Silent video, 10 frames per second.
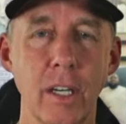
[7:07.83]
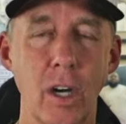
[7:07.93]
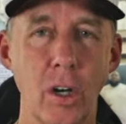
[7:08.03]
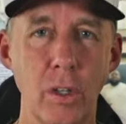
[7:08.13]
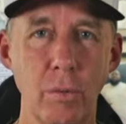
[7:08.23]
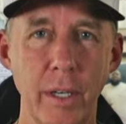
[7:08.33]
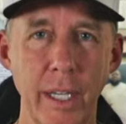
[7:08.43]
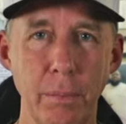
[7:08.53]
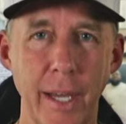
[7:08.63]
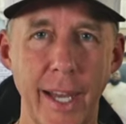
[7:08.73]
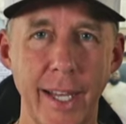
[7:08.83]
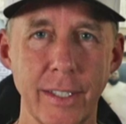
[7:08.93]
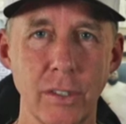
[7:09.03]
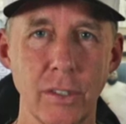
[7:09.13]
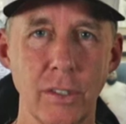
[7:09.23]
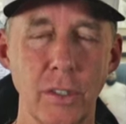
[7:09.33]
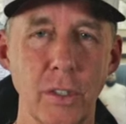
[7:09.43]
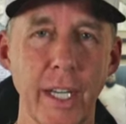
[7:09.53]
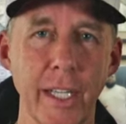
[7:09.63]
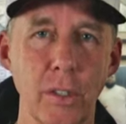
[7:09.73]
all the way past
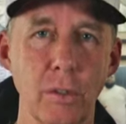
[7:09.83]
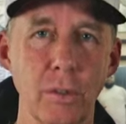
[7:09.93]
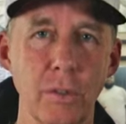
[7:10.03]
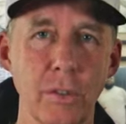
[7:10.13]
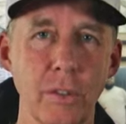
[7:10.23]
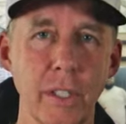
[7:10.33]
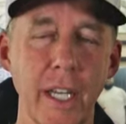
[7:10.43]
your ankles